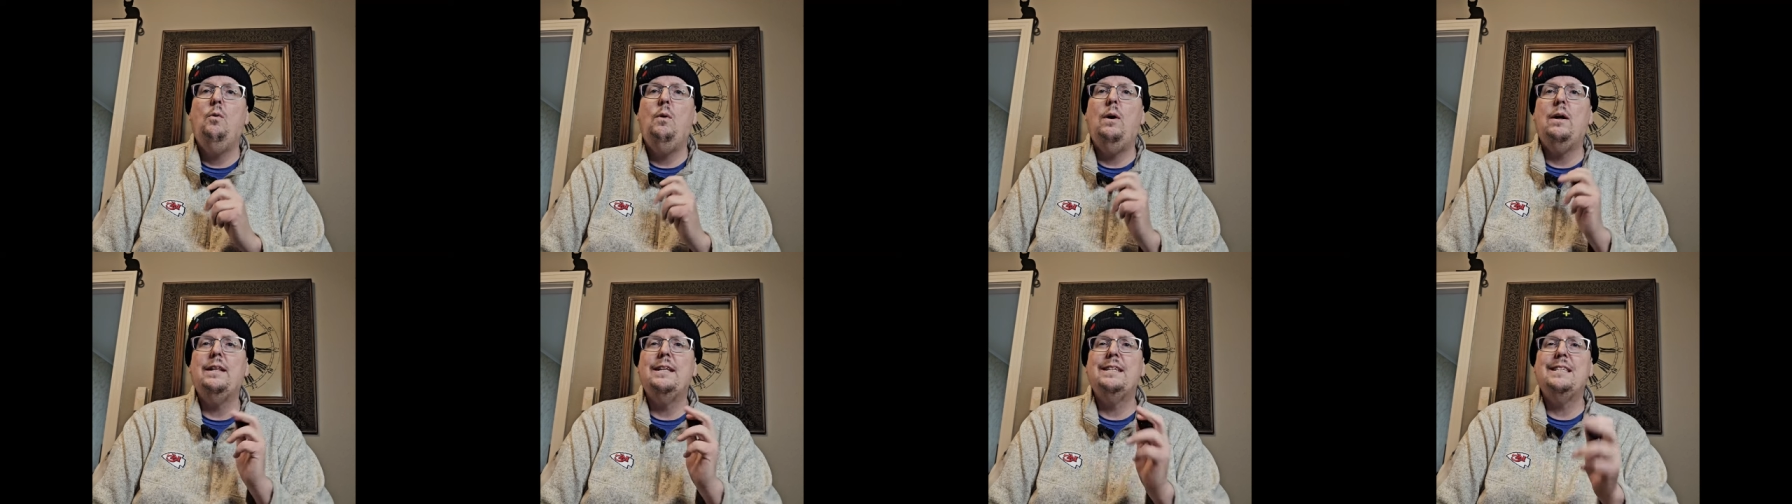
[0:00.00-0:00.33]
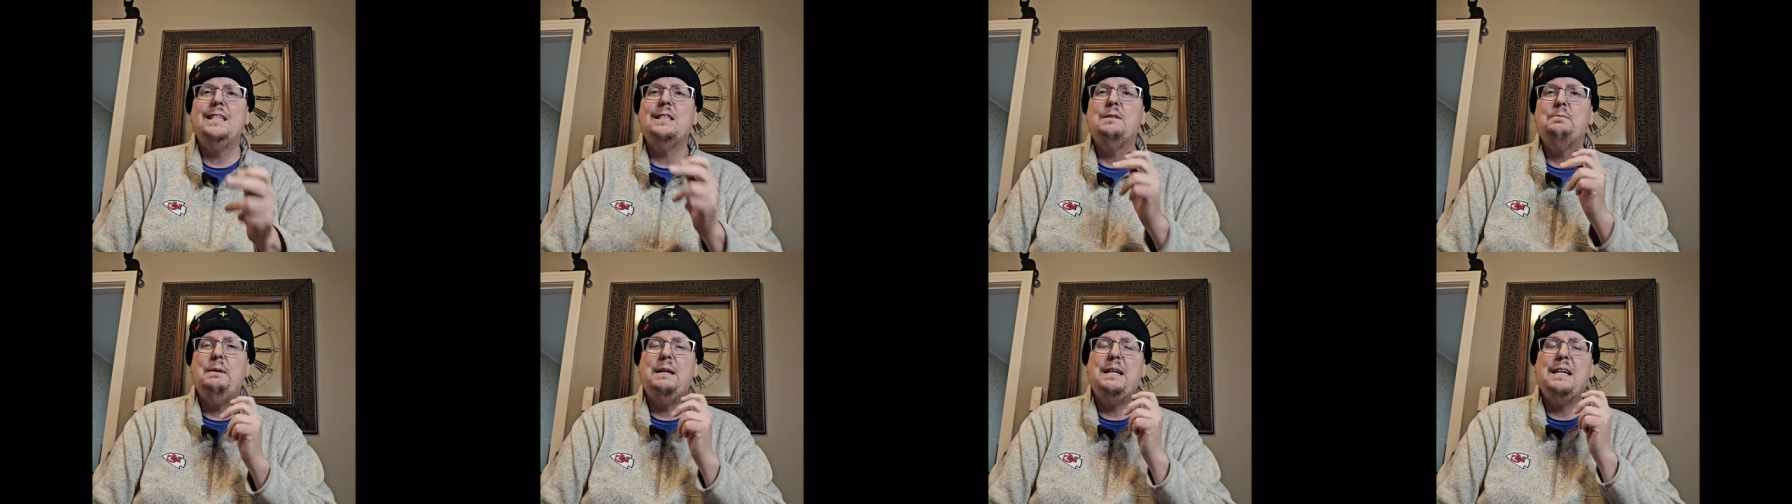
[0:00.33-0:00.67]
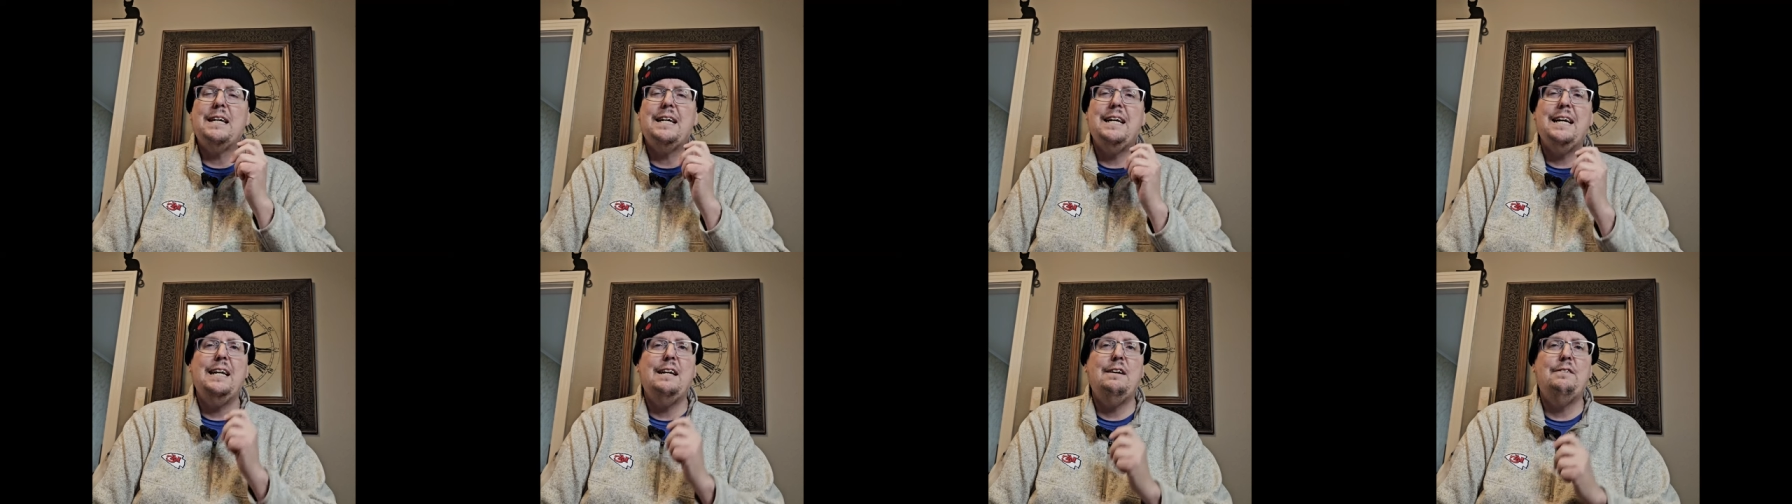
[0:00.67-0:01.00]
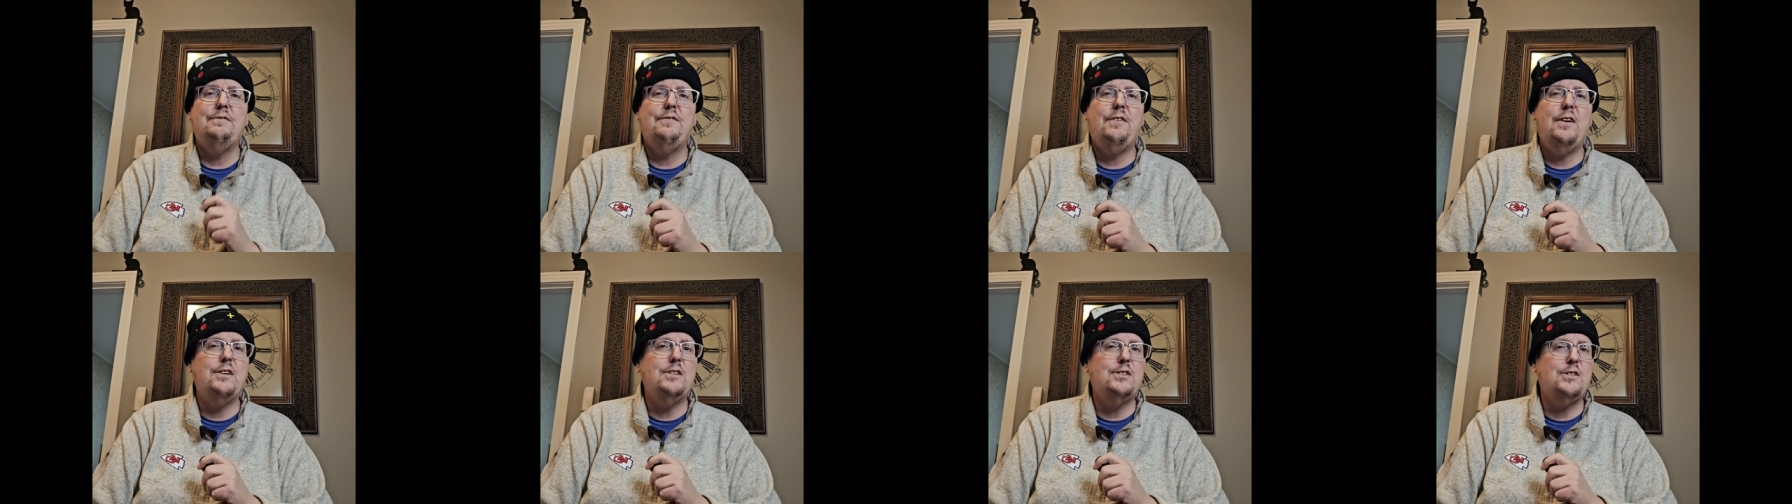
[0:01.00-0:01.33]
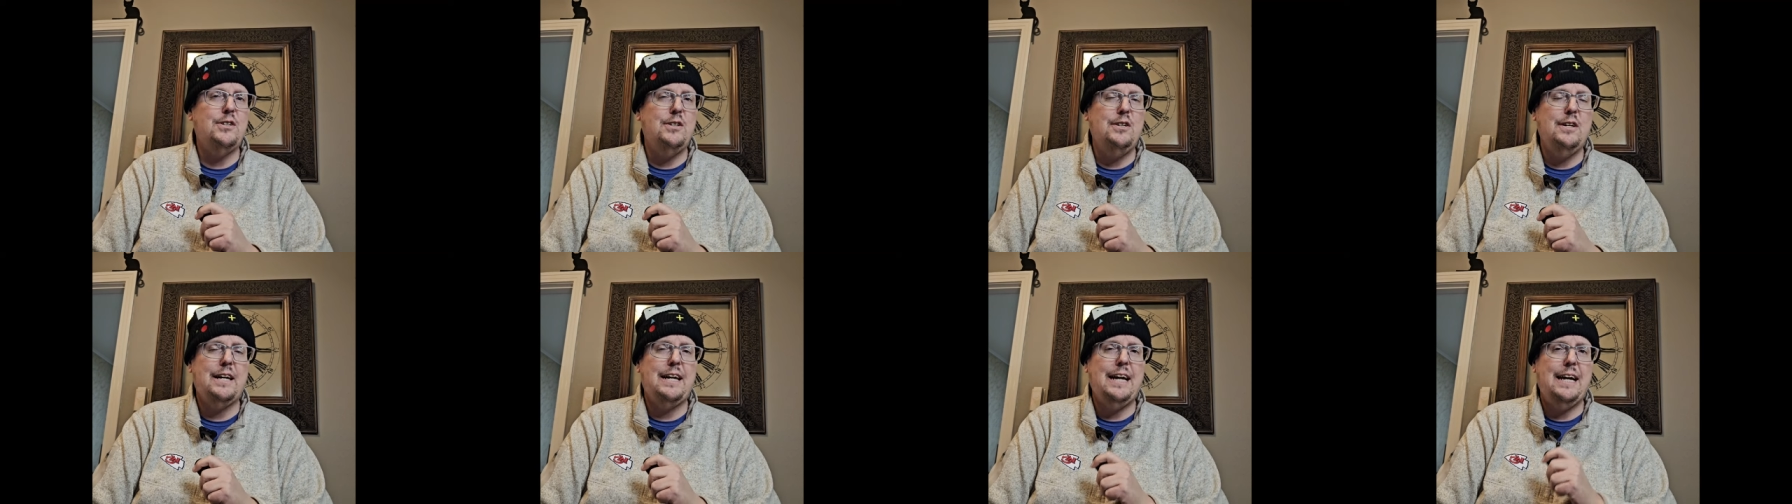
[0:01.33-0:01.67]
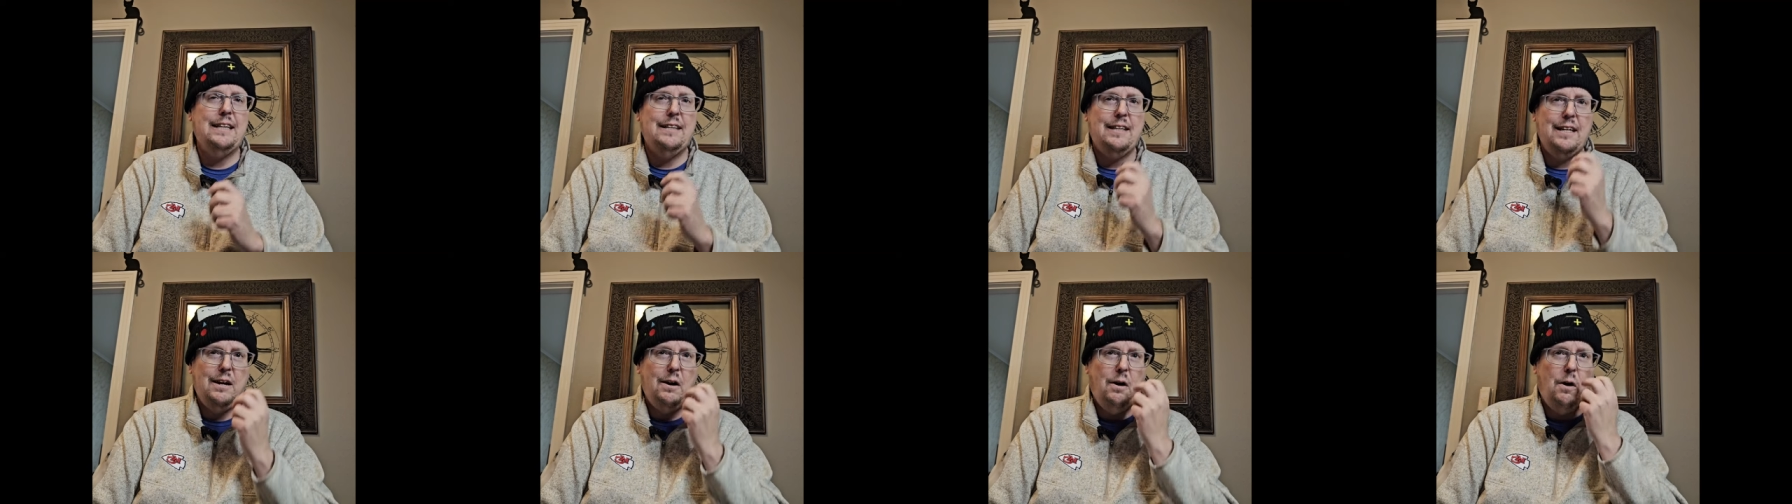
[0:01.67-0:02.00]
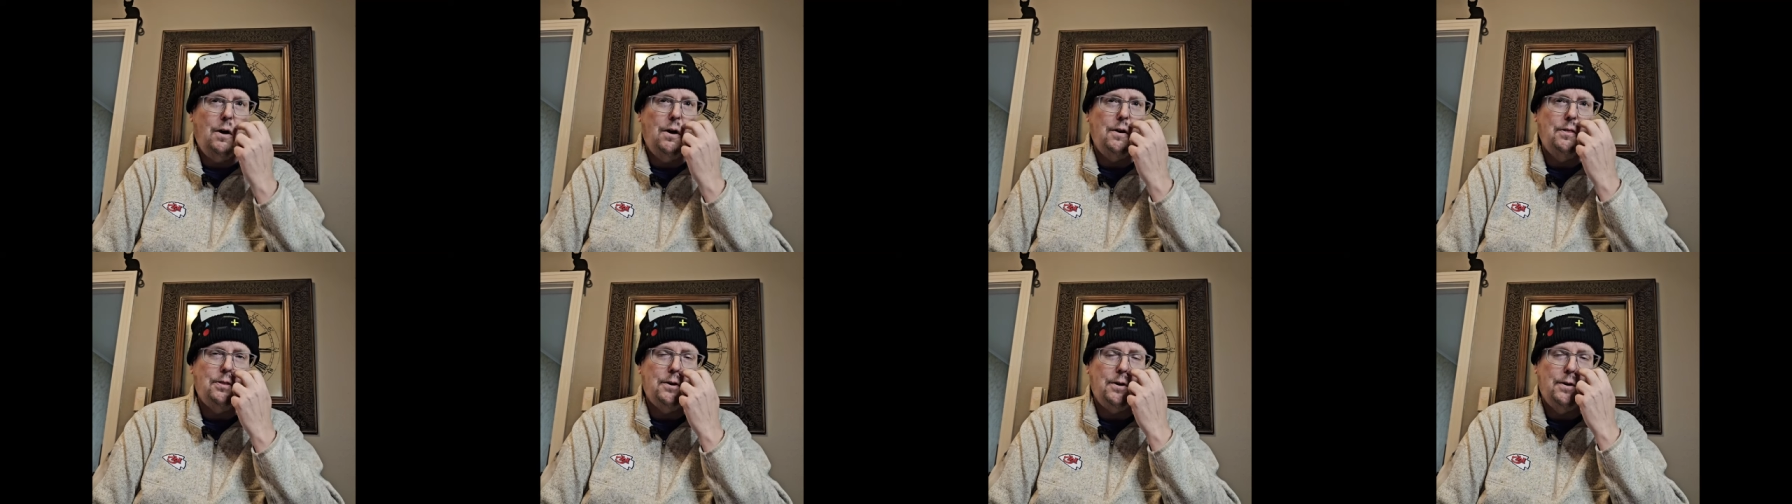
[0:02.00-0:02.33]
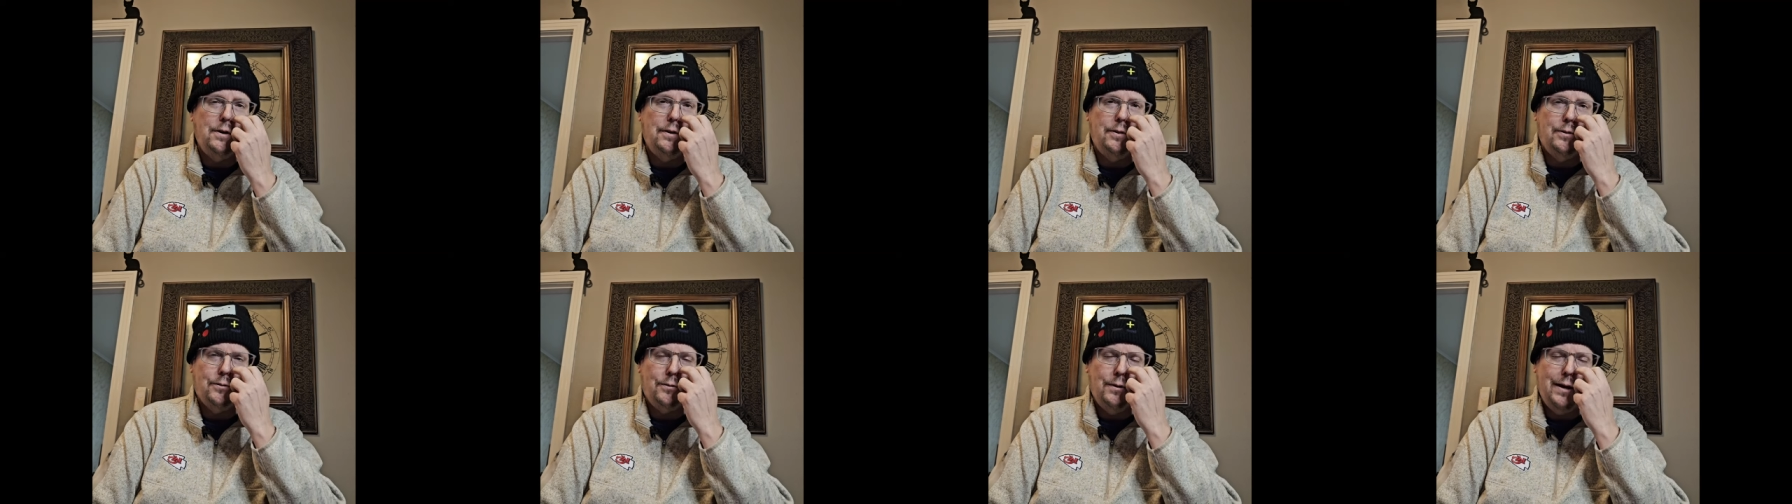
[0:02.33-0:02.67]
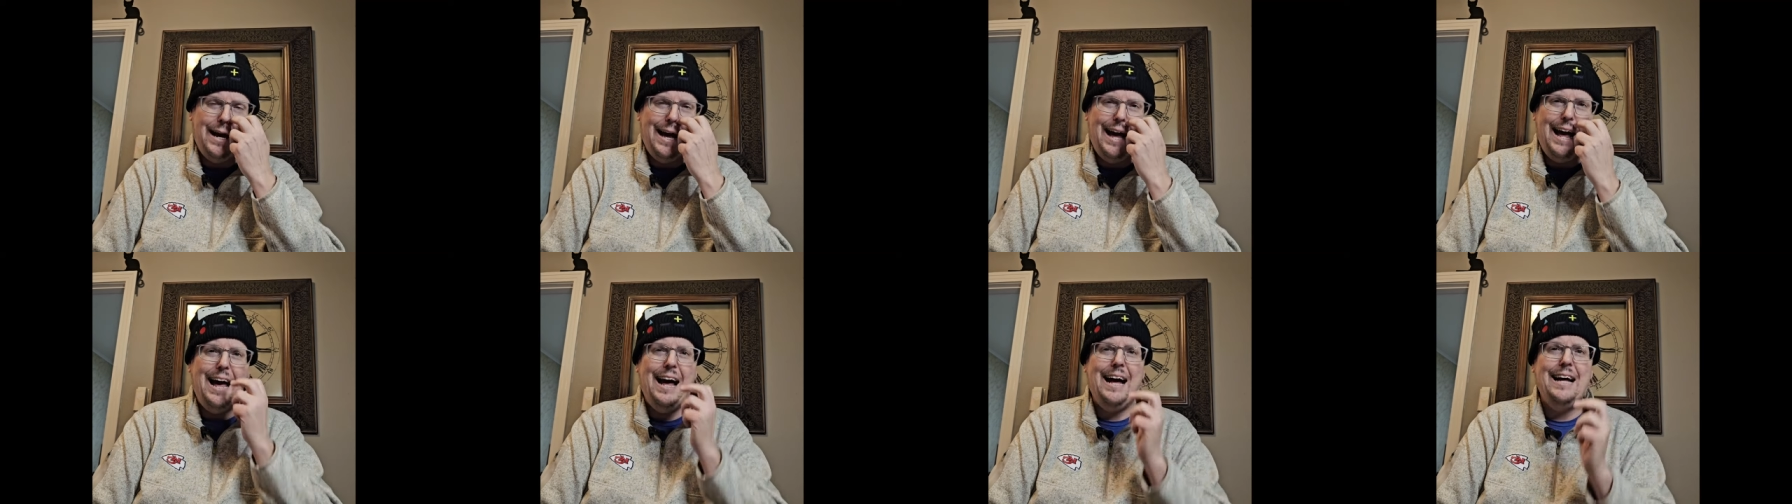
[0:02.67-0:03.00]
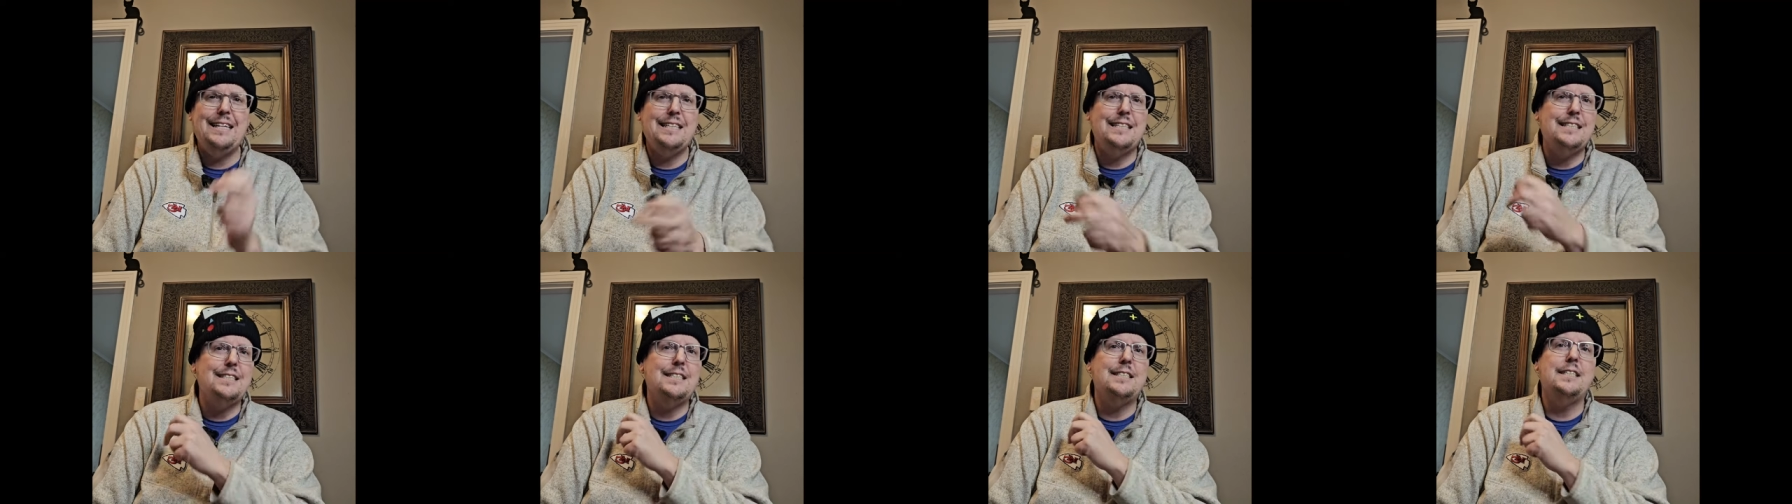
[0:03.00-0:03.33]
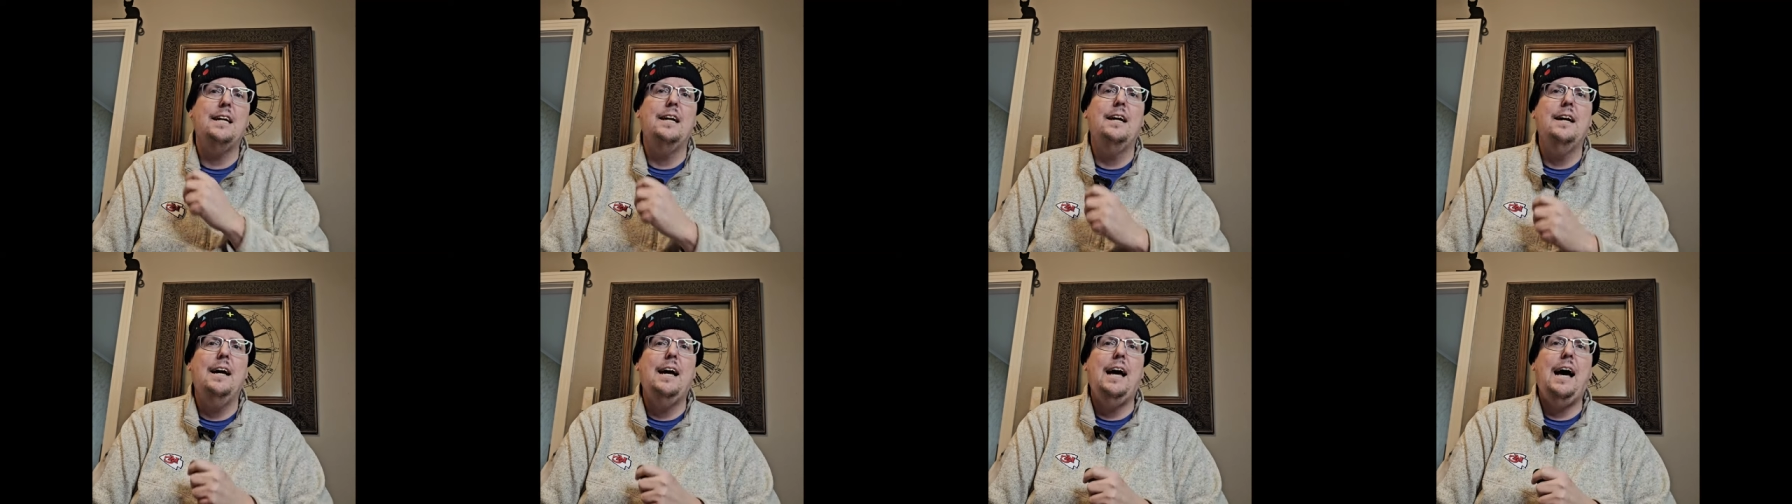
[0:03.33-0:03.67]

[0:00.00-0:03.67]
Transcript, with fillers: Well, this has been, again, a first look at the R33S.